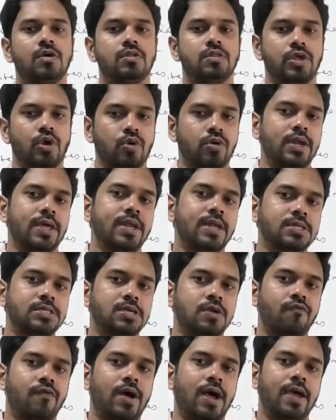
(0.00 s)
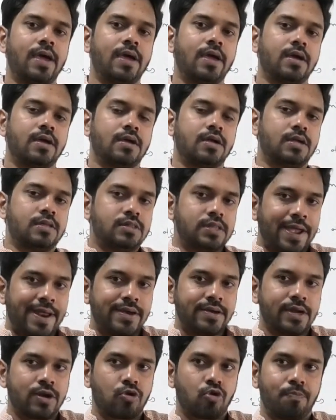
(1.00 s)
The only reason why the
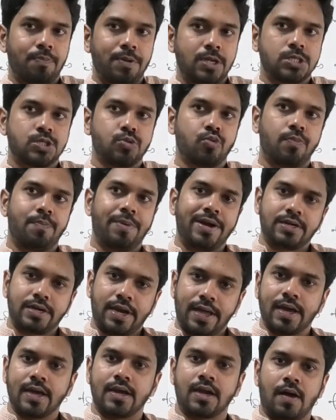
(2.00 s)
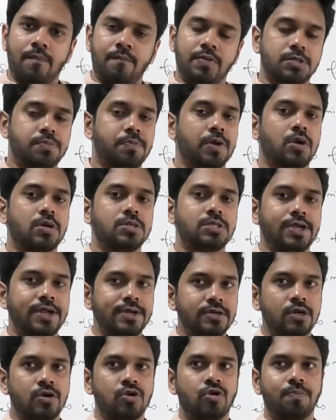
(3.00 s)
Indian rupees would be taken up is because the
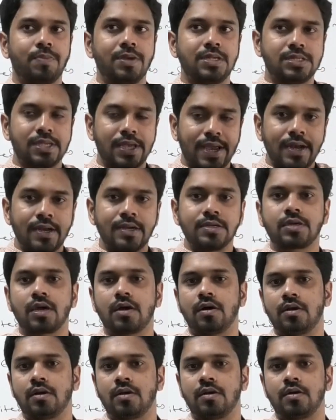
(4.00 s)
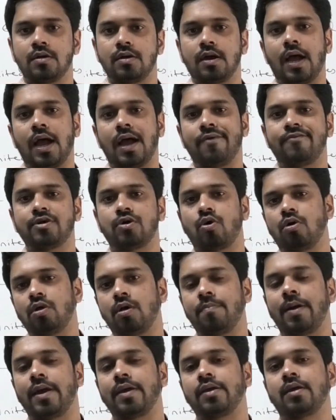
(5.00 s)
Indian rupees in turn have a
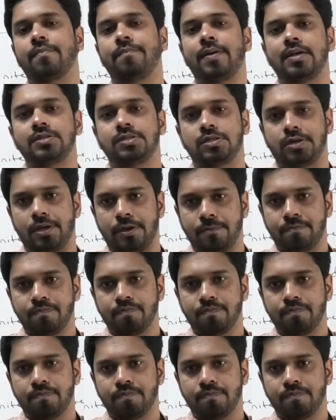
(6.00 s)
dollar buying capacity.